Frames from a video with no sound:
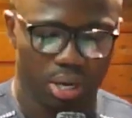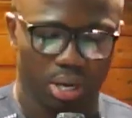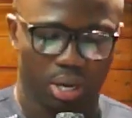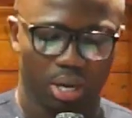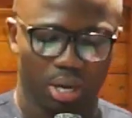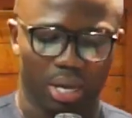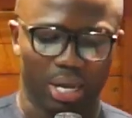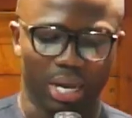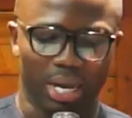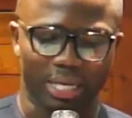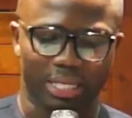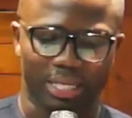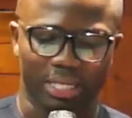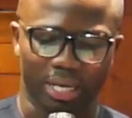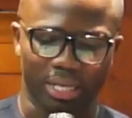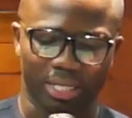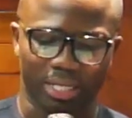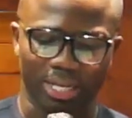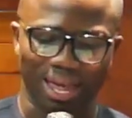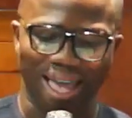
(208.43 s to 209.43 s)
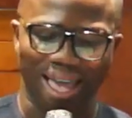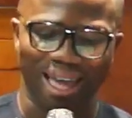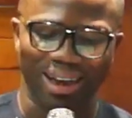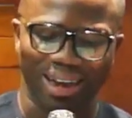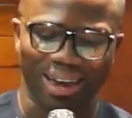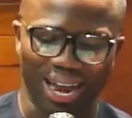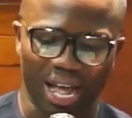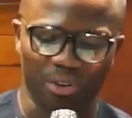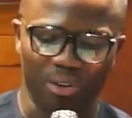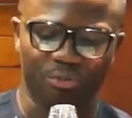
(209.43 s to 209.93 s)
it is a
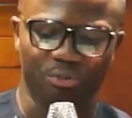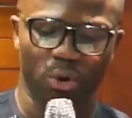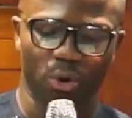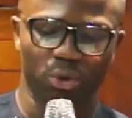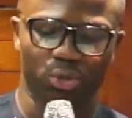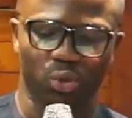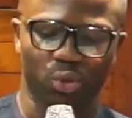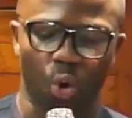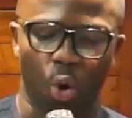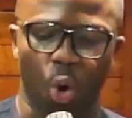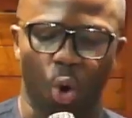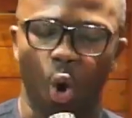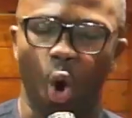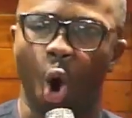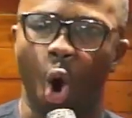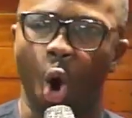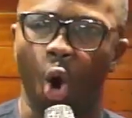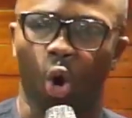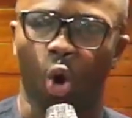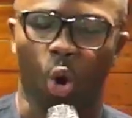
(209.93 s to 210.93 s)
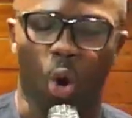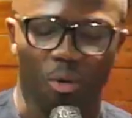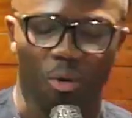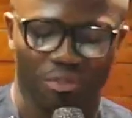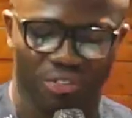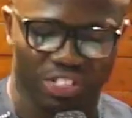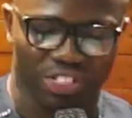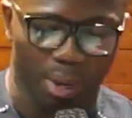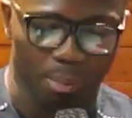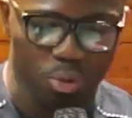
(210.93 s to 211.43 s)
nervous or
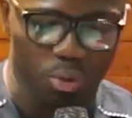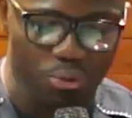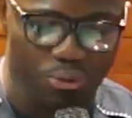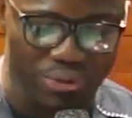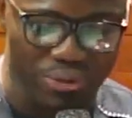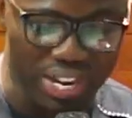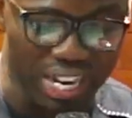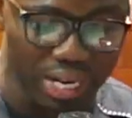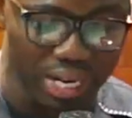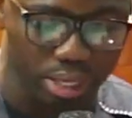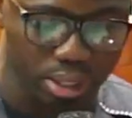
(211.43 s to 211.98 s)
uncomfortable feeling.